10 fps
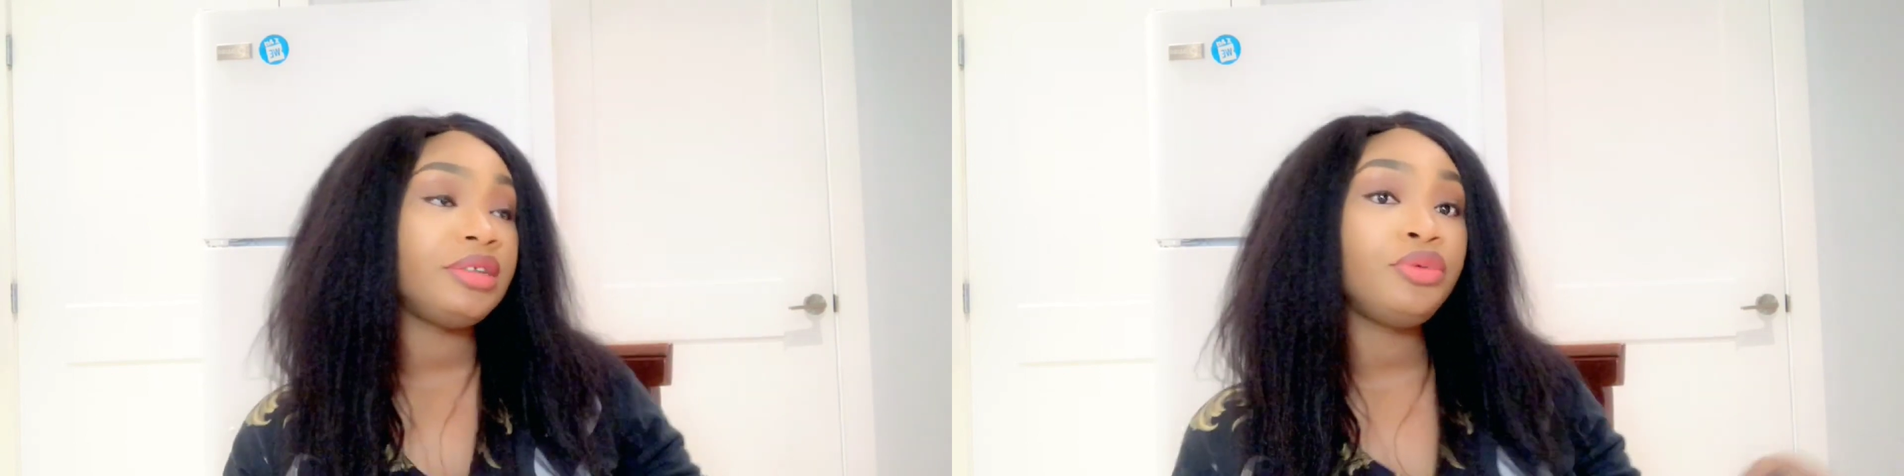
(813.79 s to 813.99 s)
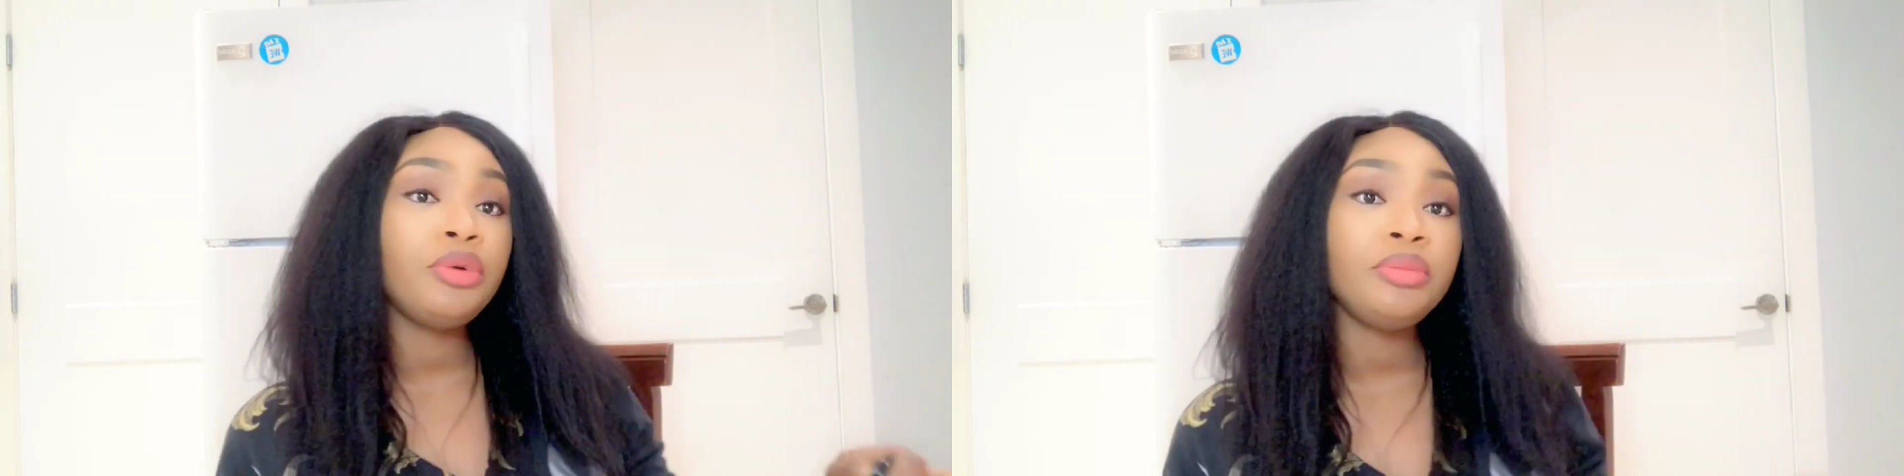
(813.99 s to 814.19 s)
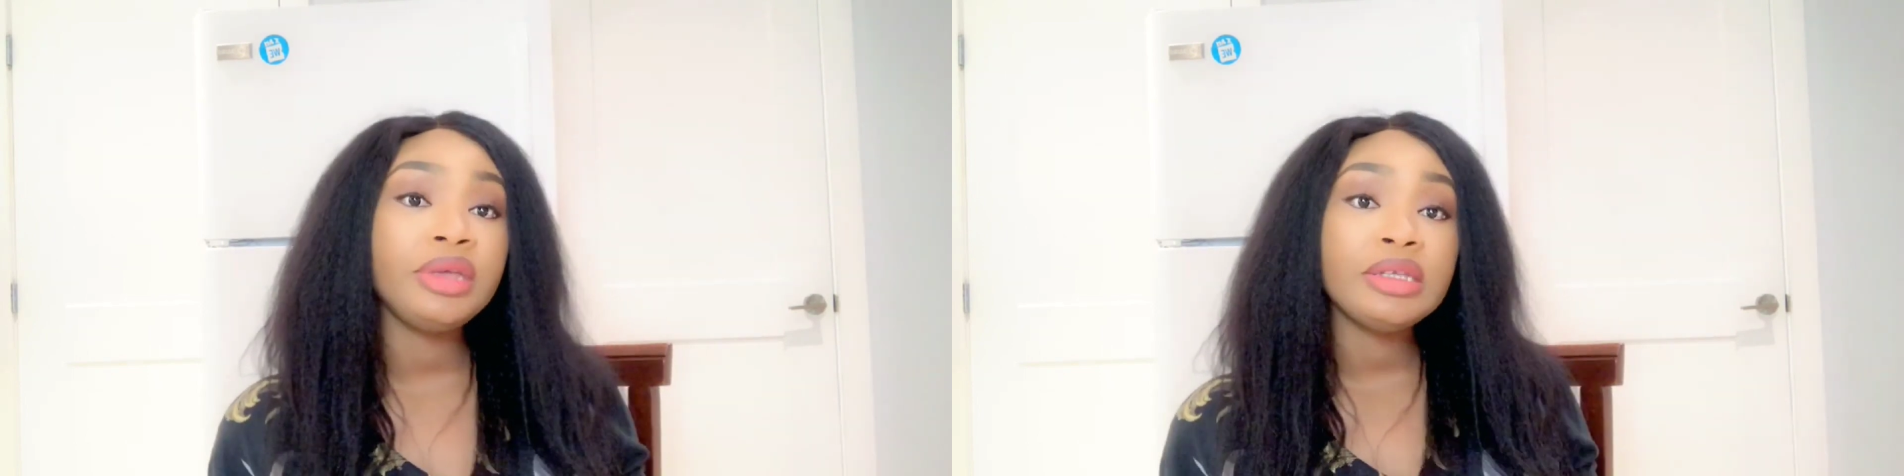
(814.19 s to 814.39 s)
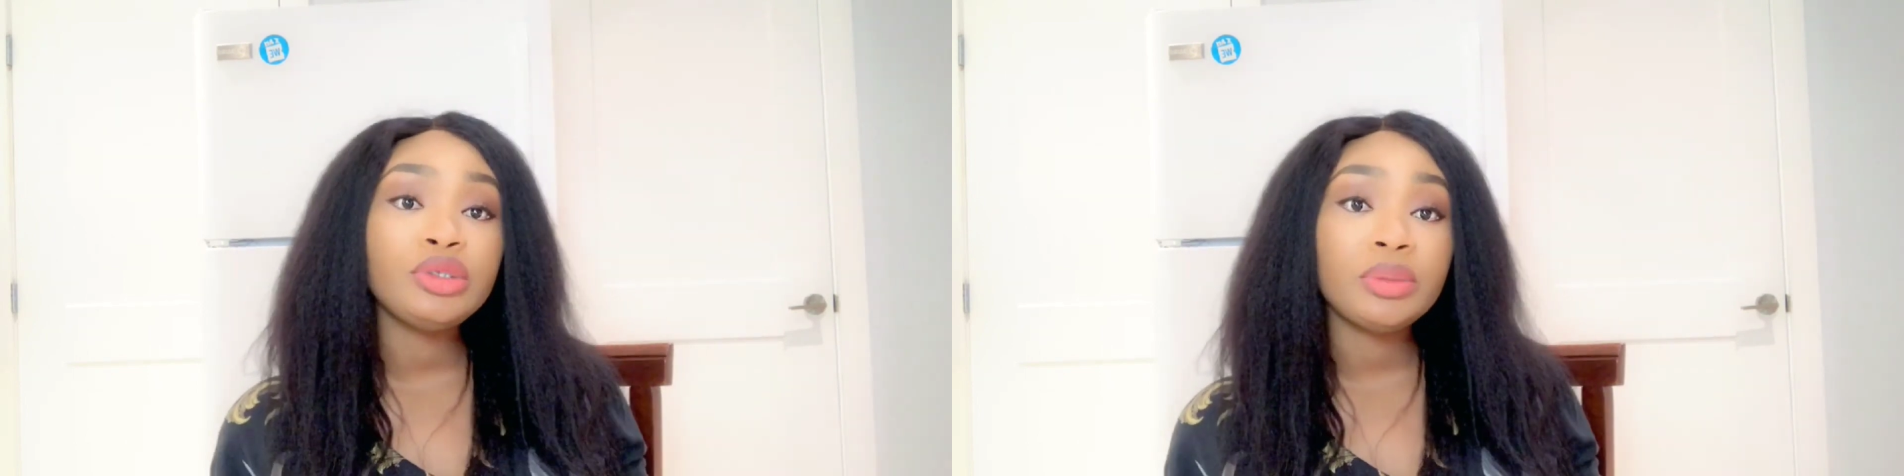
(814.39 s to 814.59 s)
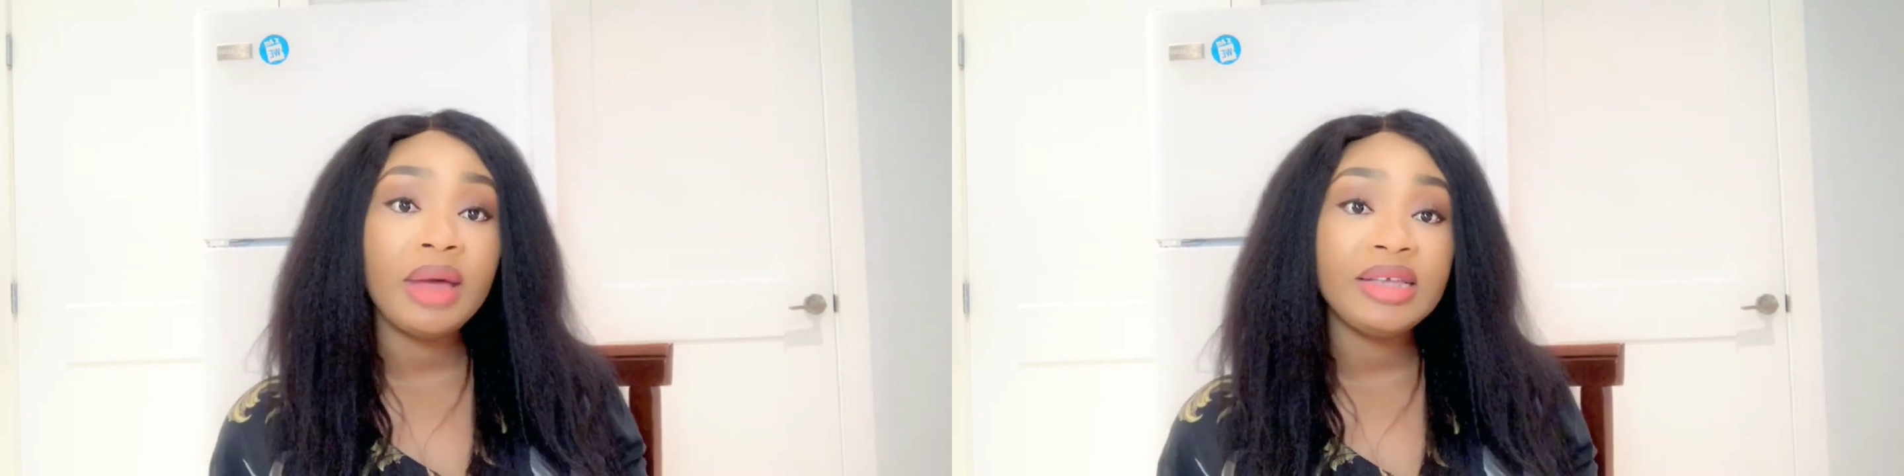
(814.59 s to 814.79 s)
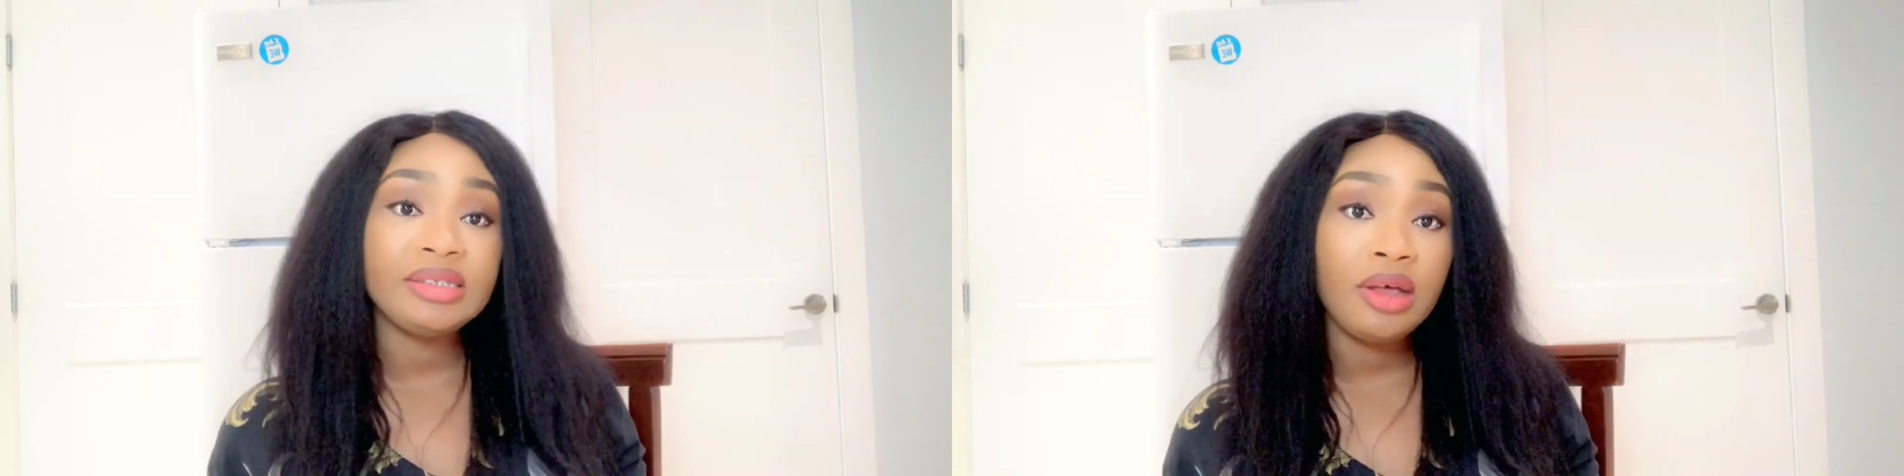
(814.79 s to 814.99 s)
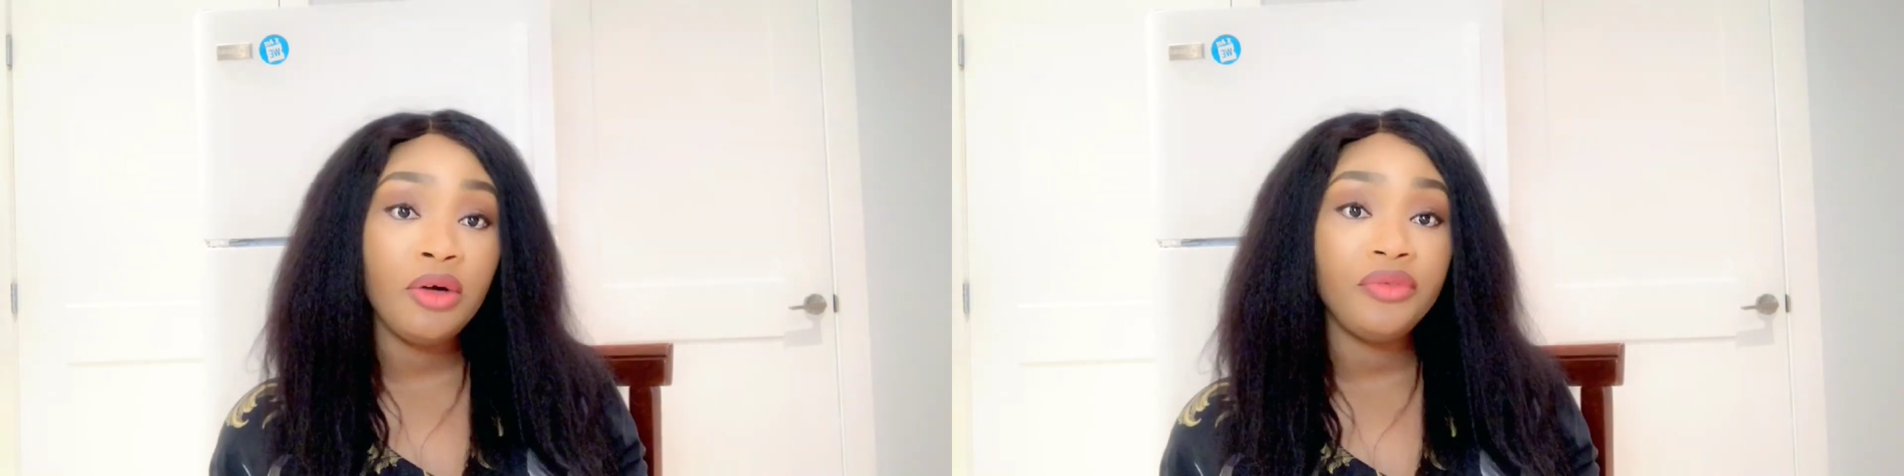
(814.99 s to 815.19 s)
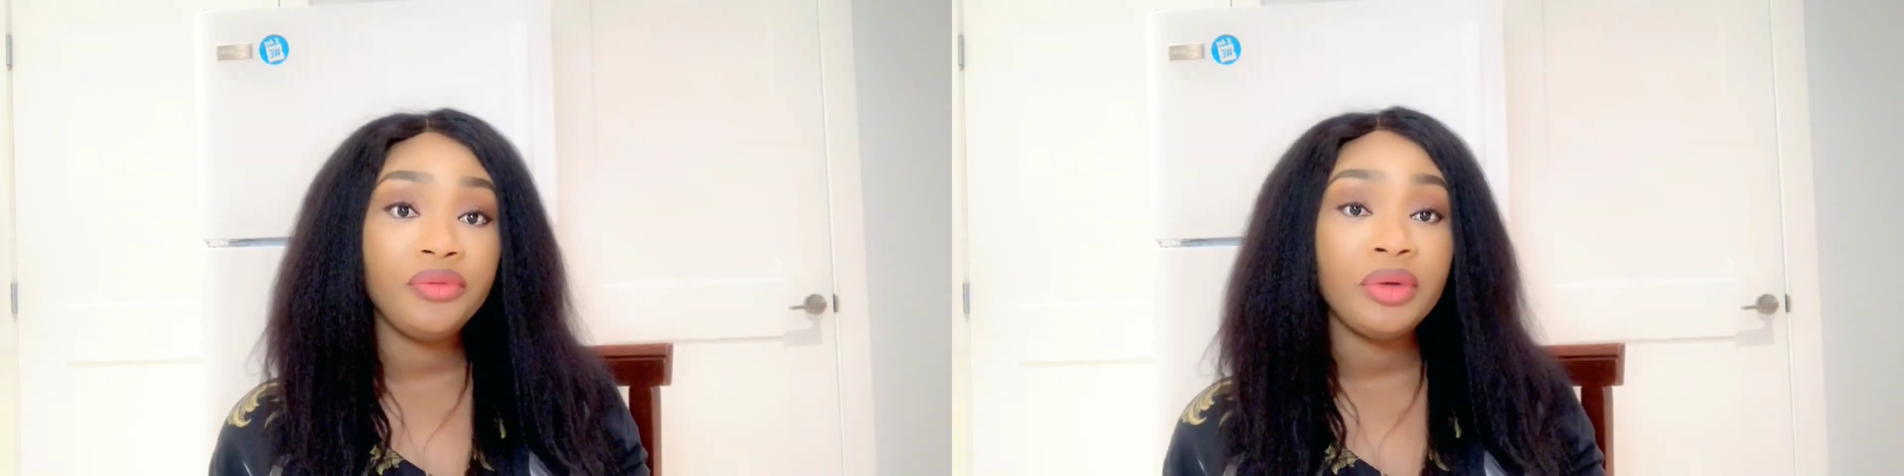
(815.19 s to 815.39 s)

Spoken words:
room is to myself.